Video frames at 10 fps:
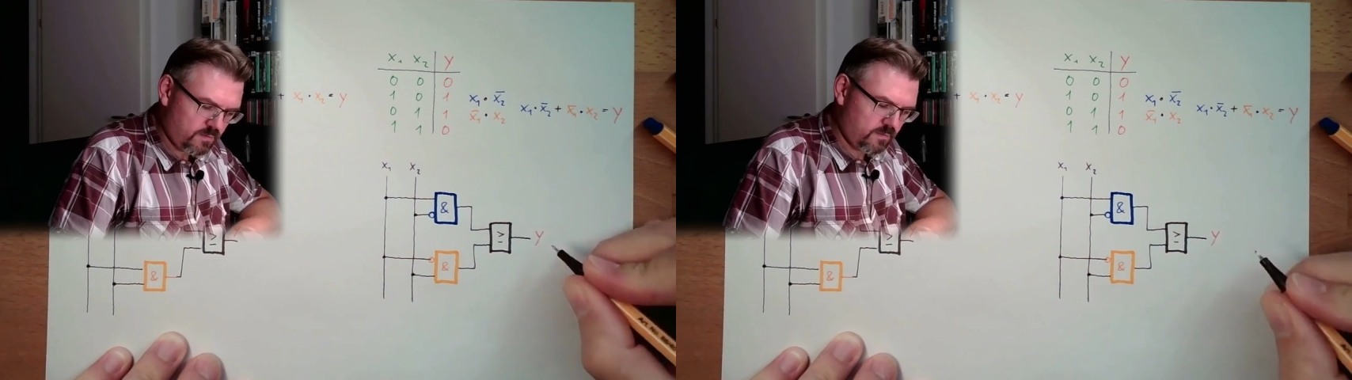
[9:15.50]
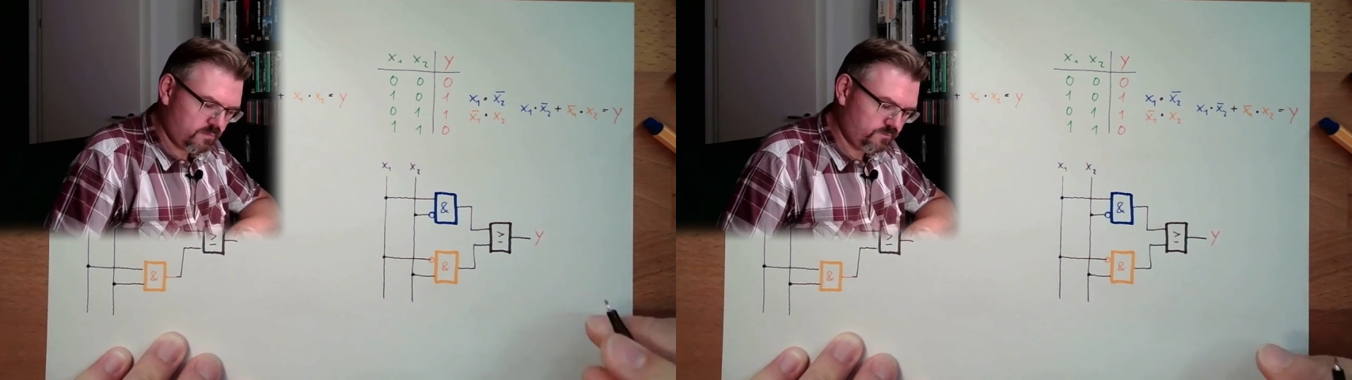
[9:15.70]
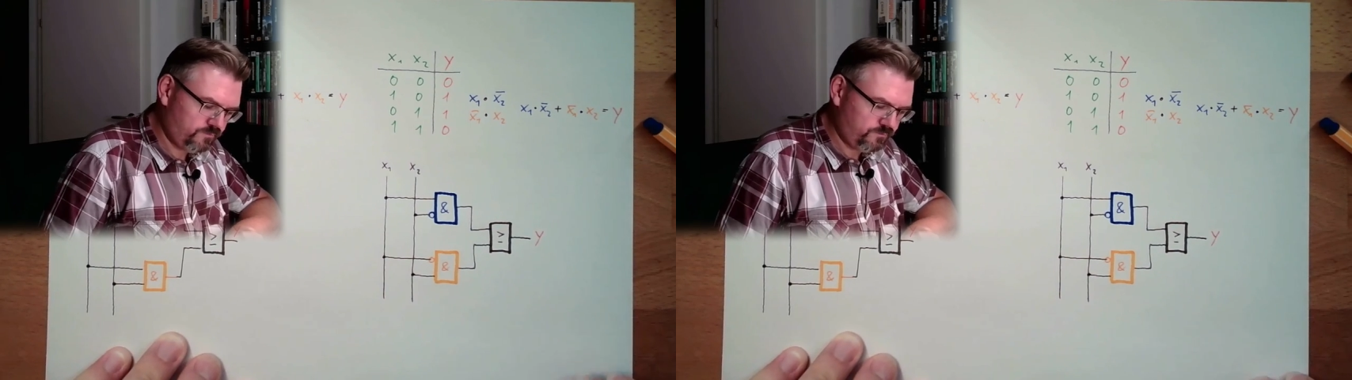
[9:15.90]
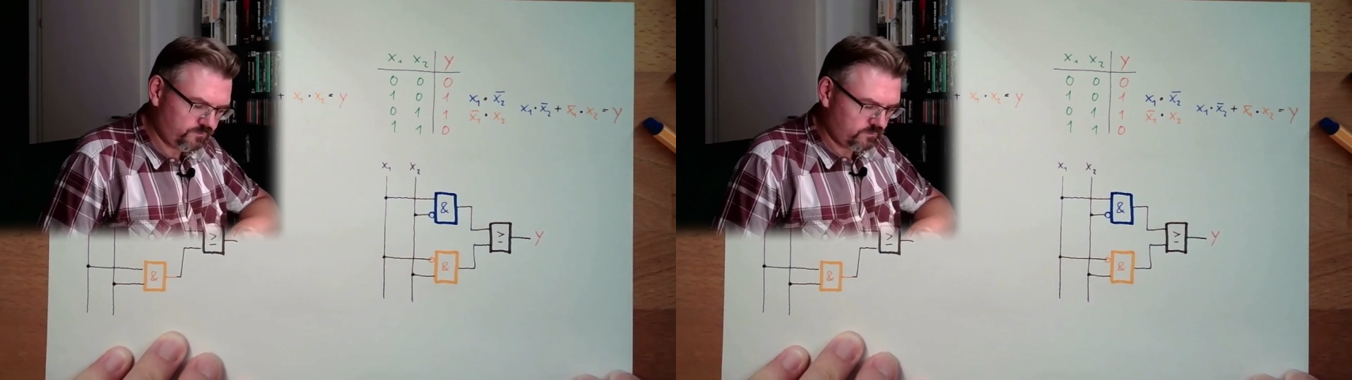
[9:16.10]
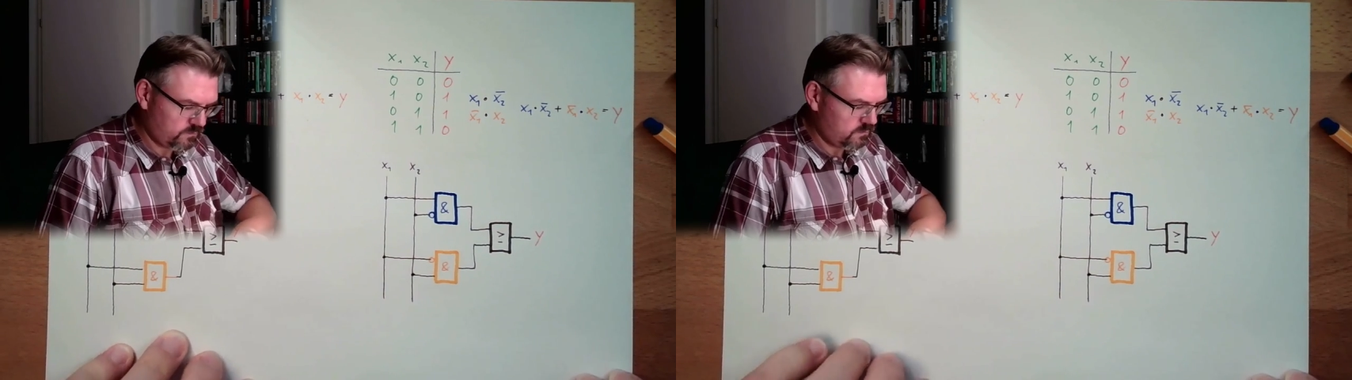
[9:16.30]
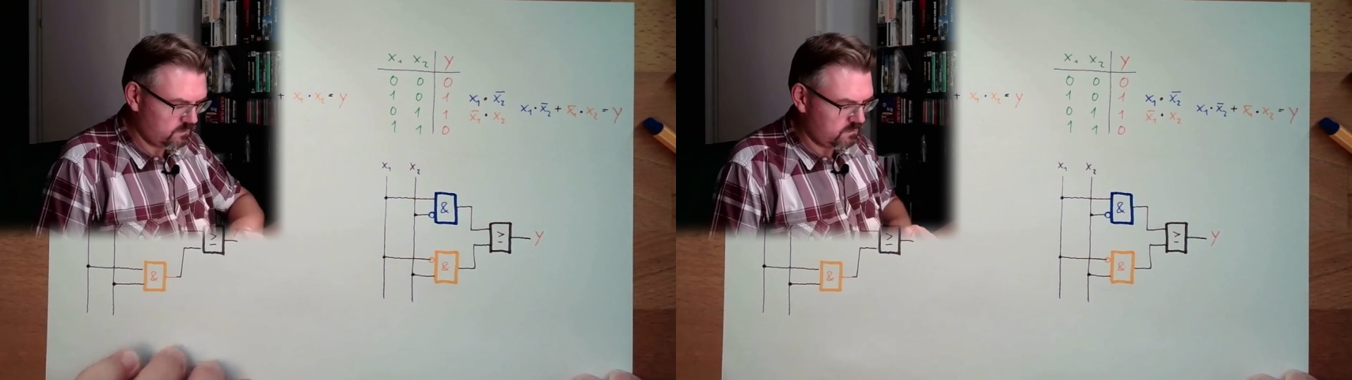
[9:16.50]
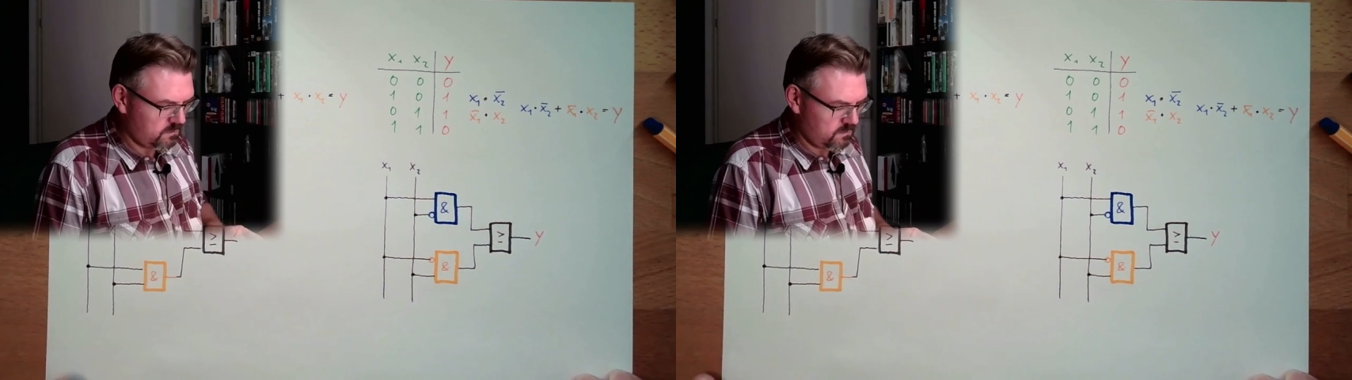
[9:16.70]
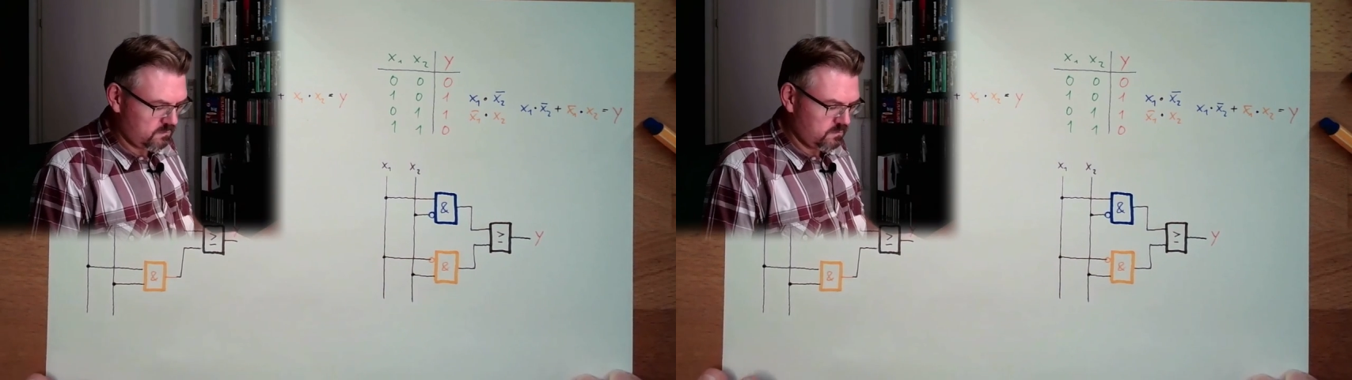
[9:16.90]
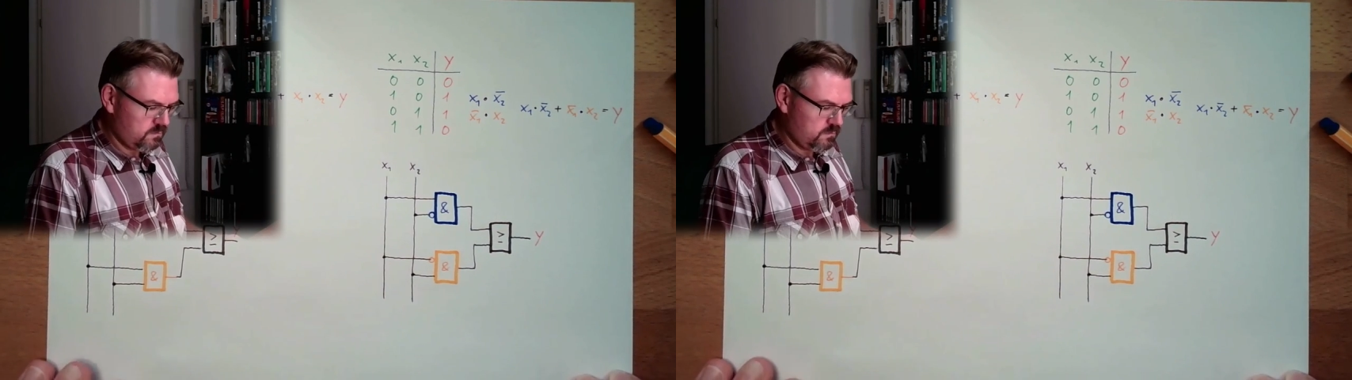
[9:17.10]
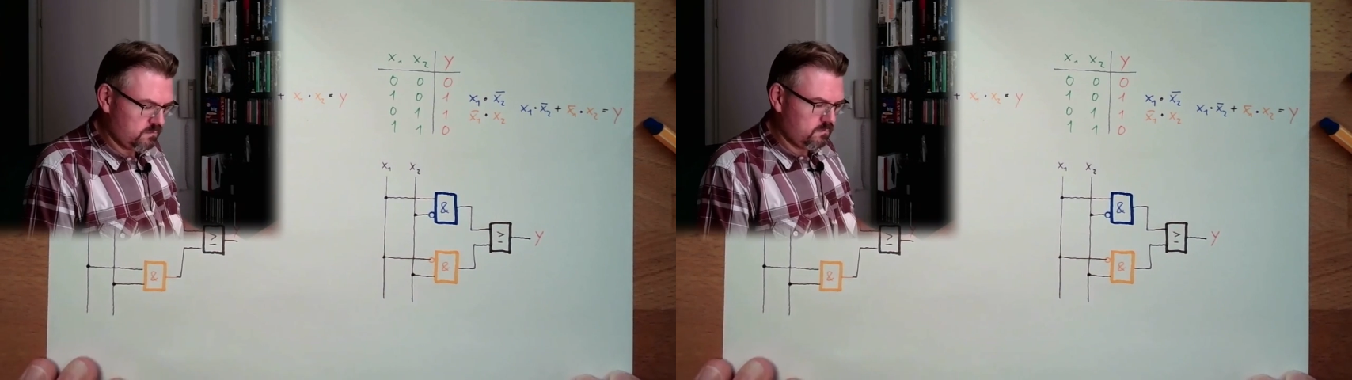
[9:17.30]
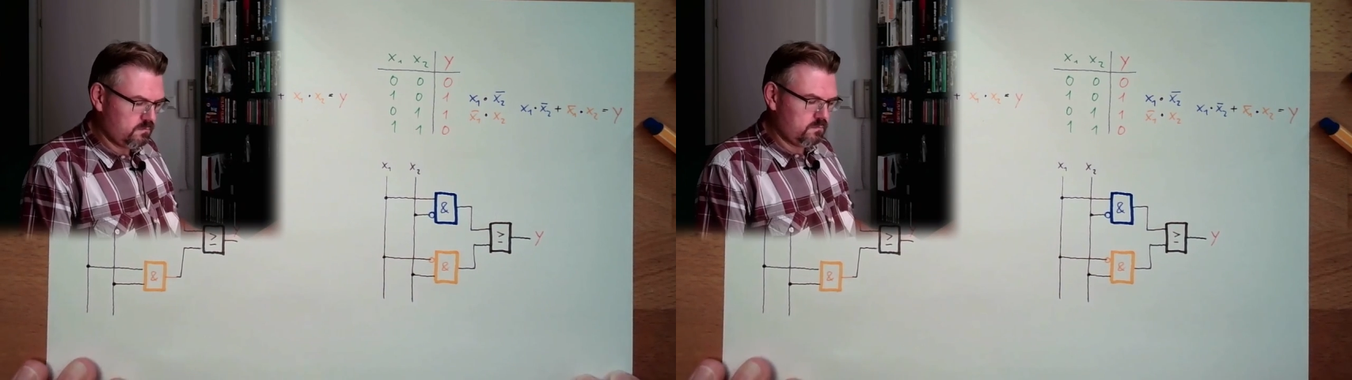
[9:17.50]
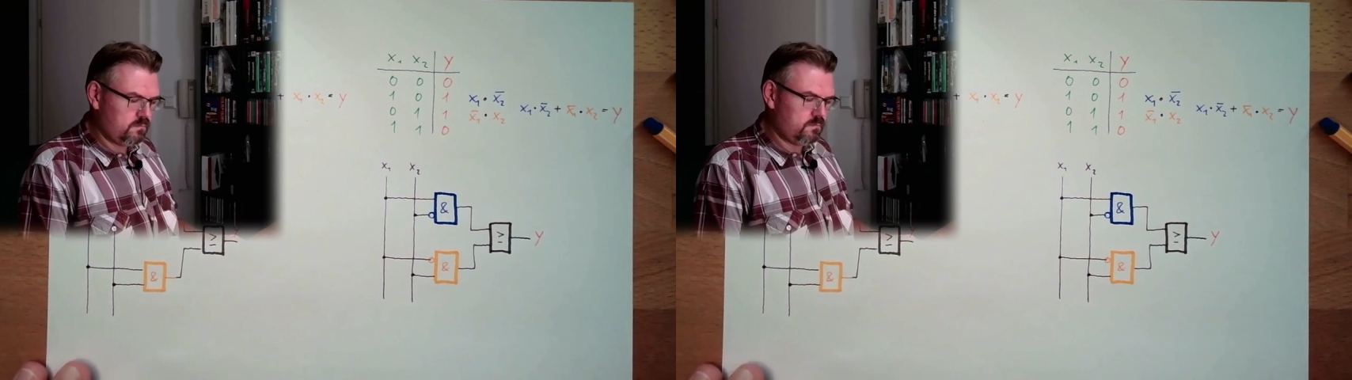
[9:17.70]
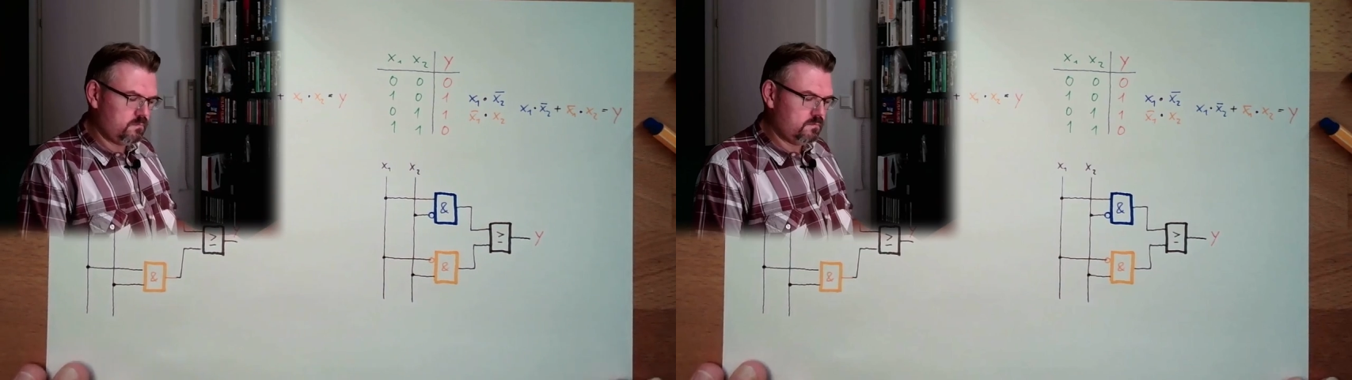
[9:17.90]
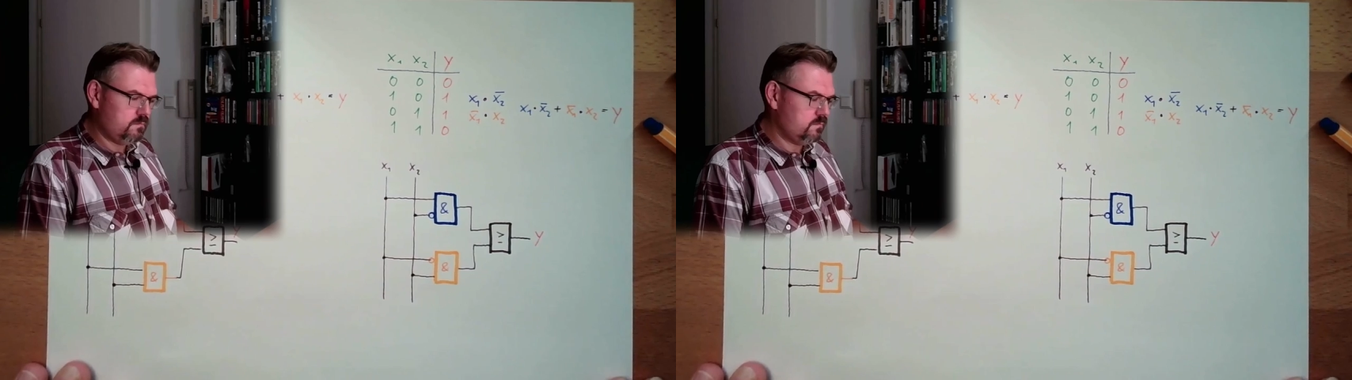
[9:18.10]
Nobody speaks.